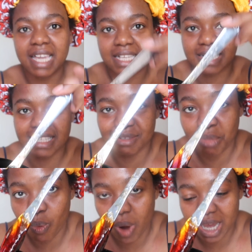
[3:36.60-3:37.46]
yes, this is
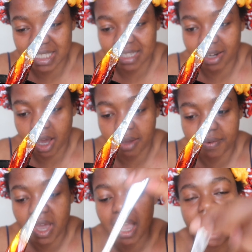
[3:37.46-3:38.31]
my waxing knife.
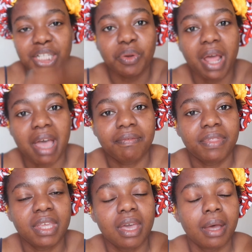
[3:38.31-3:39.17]
I don't
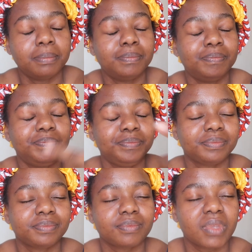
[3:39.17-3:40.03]
have the
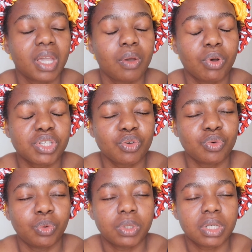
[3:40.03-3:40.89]
what's it
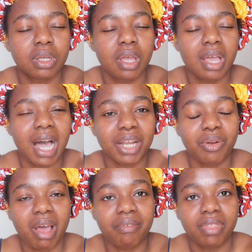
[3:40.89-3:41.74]
called, I
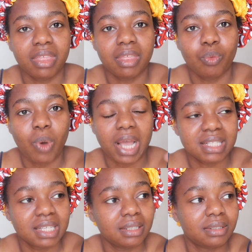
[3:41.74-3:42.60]
don't have the
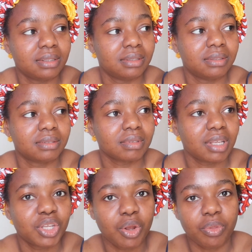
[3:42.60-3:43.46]
waxing,
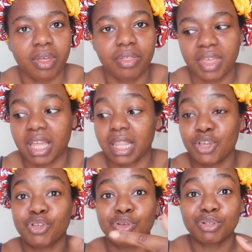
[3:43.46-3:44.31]
you know, the thing that
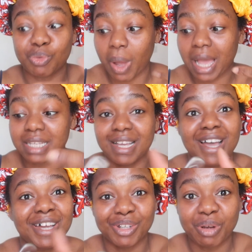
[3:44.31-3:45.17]
you use to wax.
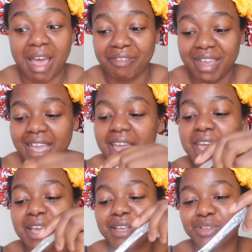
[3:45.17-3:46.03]
I don't have it,
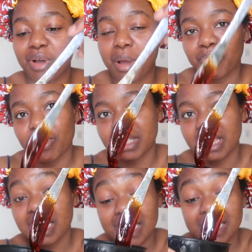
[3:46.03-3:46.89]
so I'm
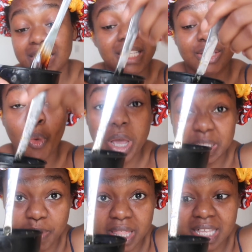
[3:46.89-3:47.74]
using this has
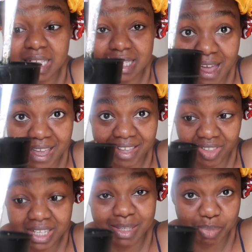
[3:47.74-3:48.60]

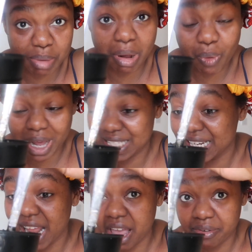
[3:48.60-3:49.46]
been my
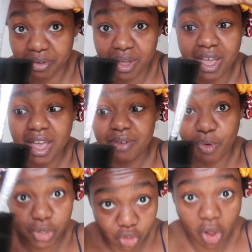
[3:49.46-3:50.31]
waxing knife
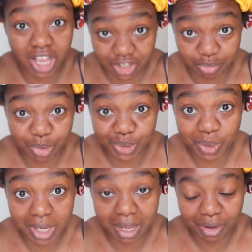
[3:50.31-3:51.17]
for as long as I've been
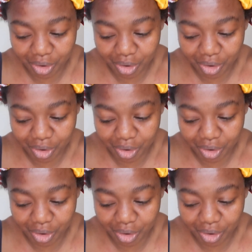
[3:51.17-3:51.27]
doing it at